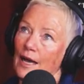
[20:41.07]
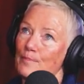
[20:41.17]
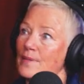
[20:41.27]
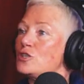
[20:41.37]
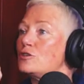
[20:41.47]
a
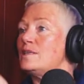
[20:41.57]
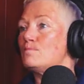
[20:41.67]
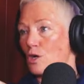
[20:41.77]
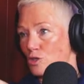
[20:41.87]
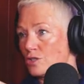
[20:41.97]
better
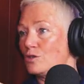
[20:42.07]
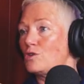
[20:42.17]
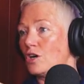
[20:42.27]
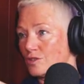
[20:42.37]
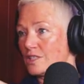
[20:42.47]

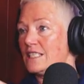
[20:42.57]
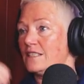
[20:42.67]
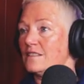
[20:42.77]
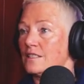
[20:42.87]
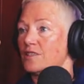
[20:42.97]
emotional
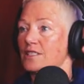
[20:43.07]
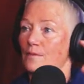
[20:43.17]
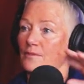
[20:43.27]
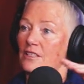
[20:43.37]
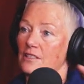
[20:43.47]
content than
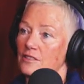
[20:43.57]
something